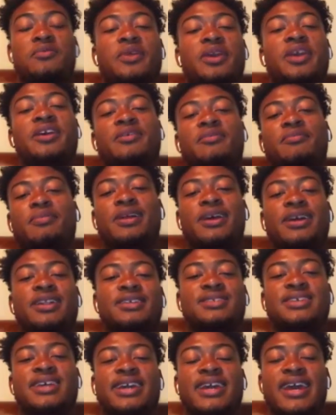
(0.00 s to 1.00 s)
we didn't play the
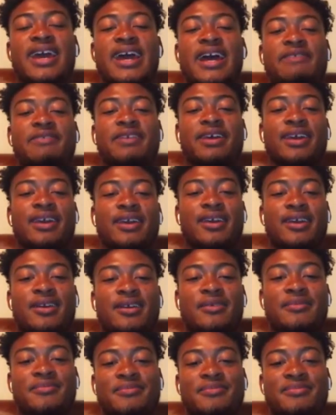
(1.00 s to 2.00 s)
second half that
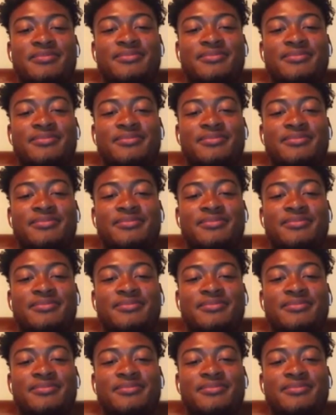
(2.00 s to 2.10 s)
game.